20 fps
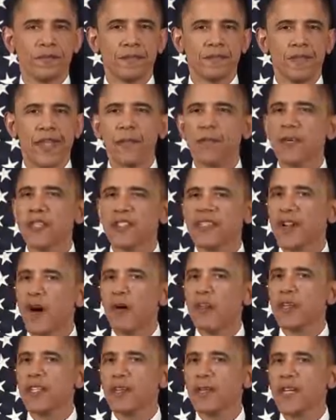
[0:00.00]
That must
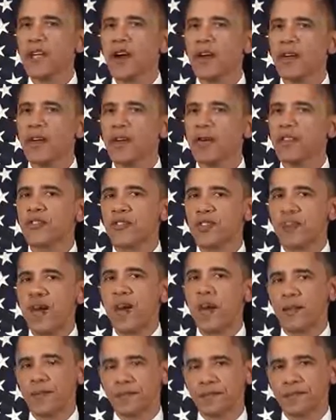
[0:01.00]
always be our North
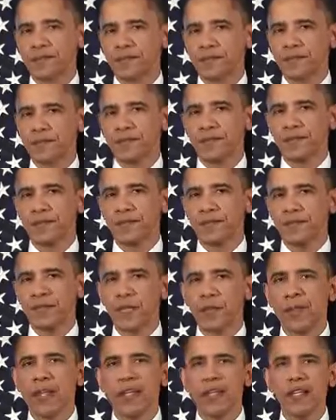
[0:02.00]
Star, the
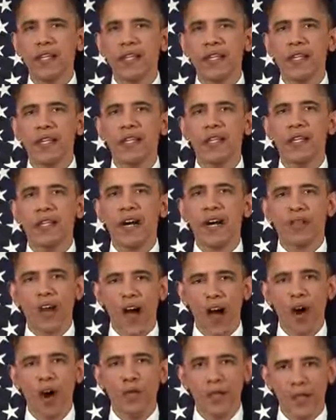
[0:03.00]
ability of
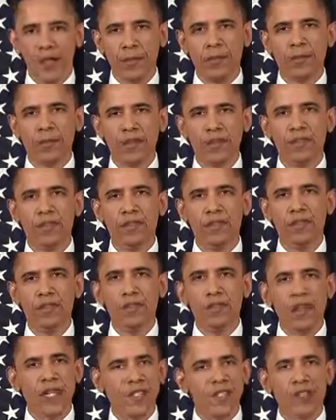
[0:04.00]
our people to
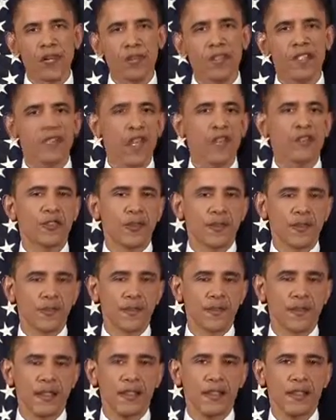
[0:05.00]
reach their potential,
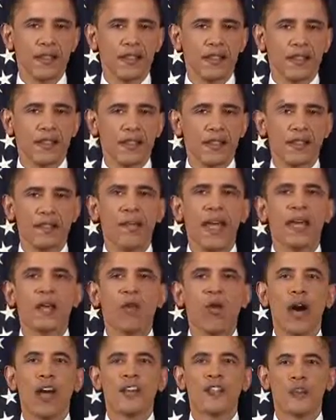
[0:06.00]
to make
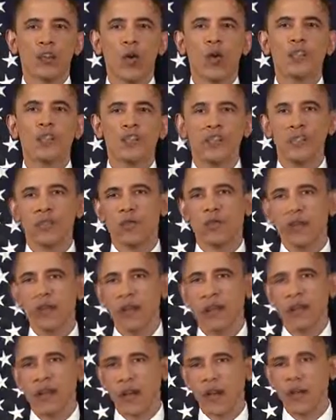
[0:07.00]
wise choices
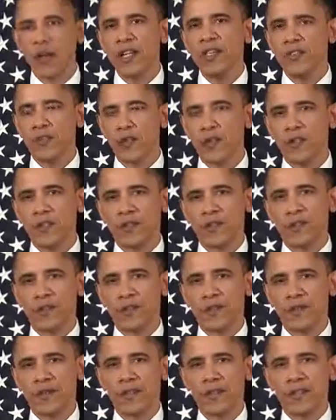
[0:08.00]
with our resources,
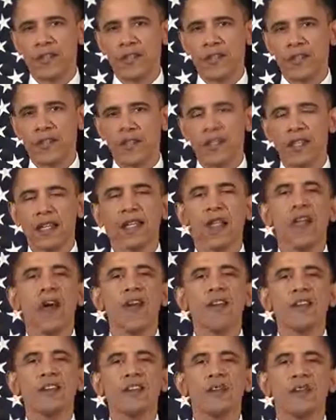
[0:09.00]
to
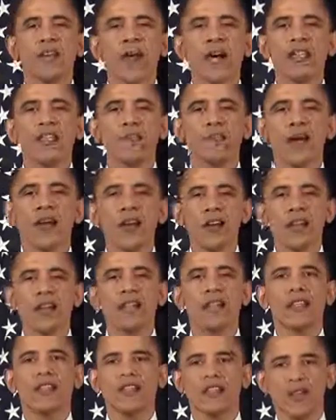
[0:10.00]
enlarge the prosperity
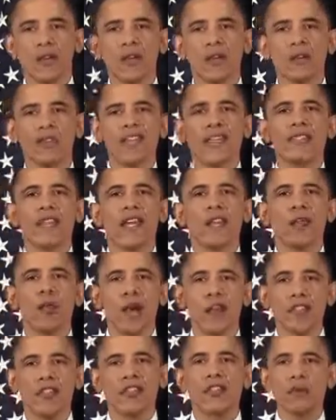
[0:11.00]
that serves as a
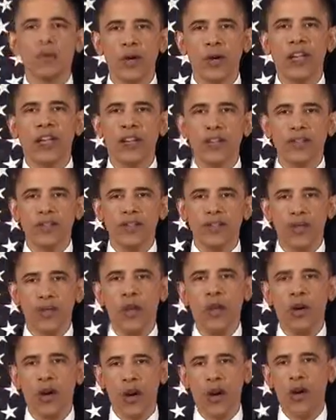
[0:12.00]
wellspring
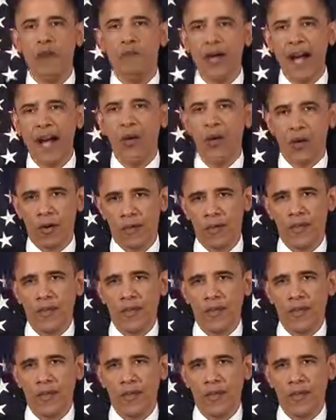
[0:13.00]
for our power,